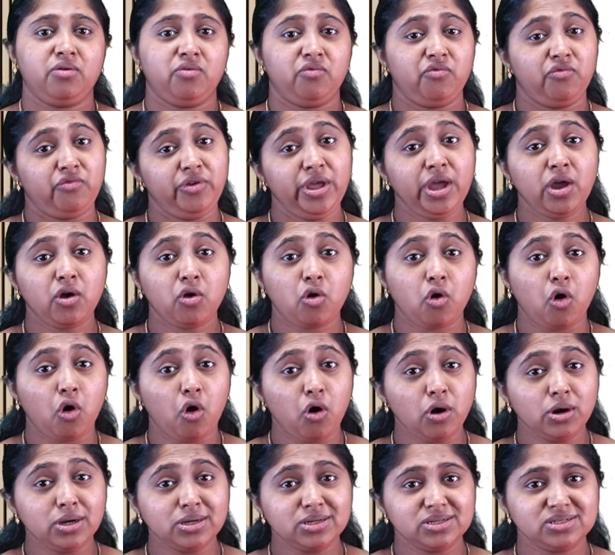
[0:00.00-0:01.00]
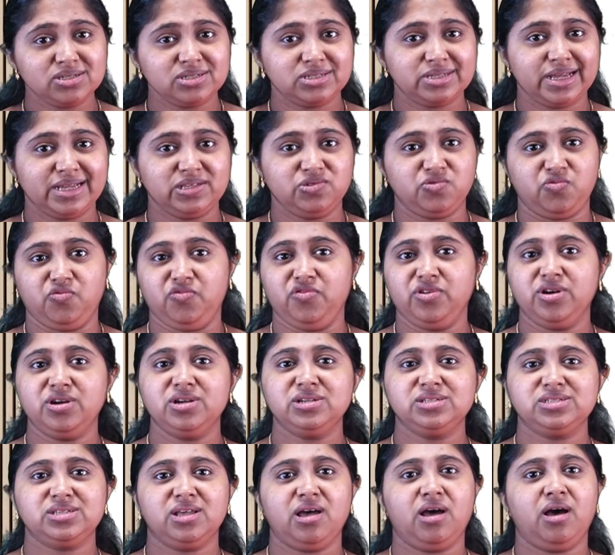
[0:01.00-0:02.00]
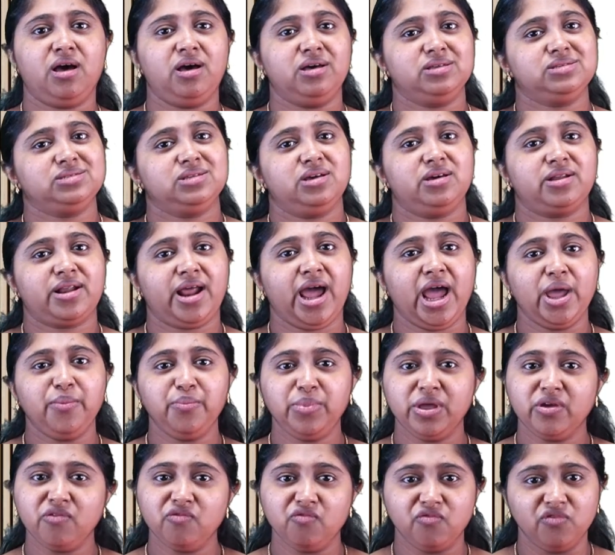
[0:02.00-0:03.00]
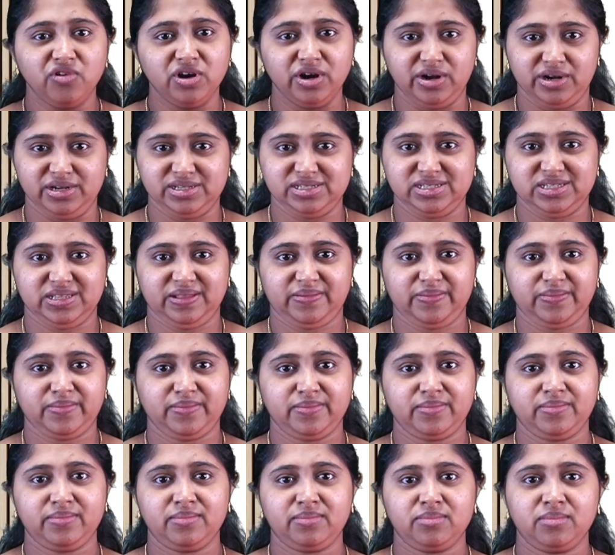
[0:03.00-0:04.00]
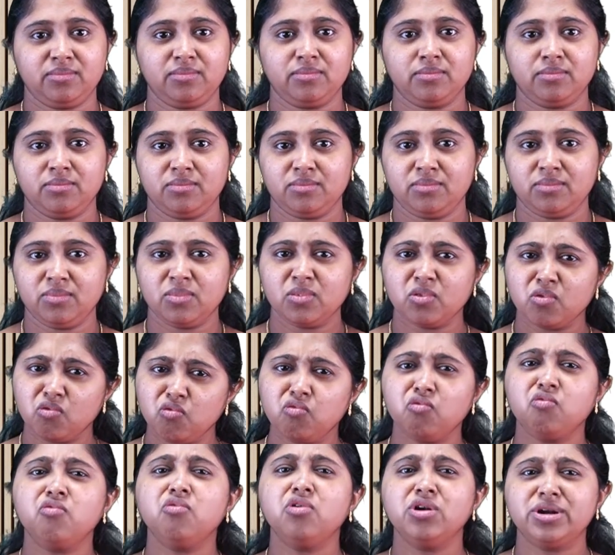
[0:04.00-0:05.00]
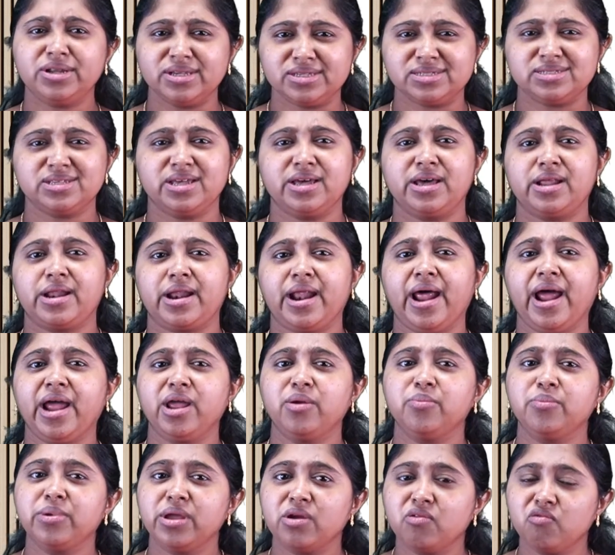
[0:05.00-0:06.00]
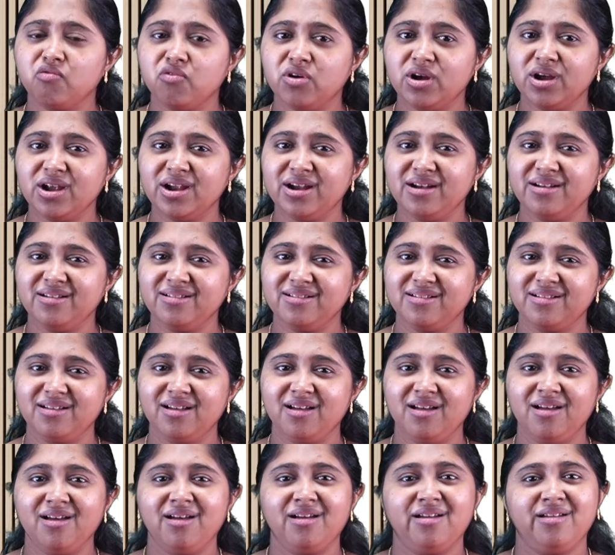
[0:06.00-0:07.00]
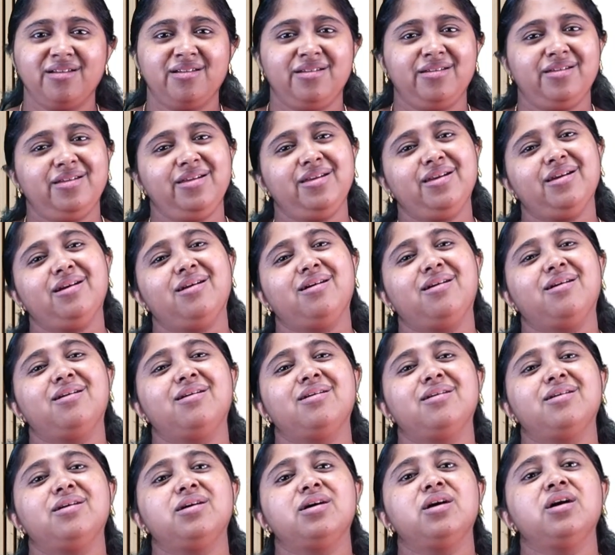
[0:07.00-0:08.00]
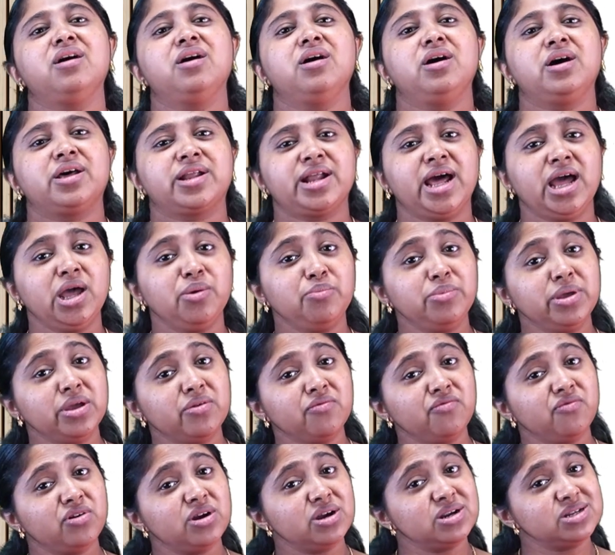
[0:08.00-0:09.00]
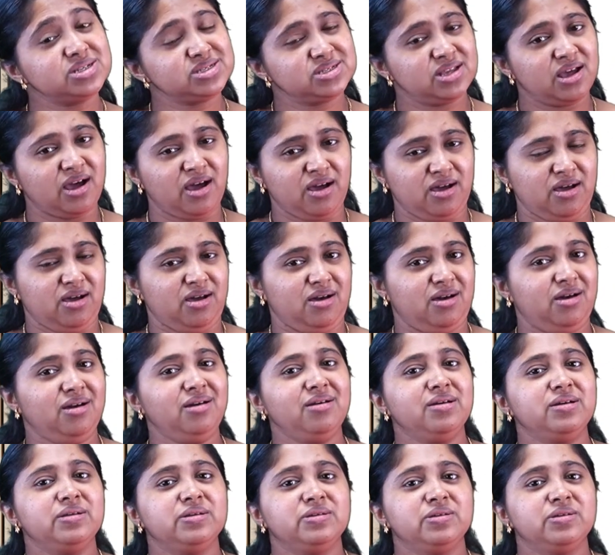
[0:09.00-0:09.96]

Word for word: We call such words as rhyming words. What is a rhyming word? Yeah, rhyming words are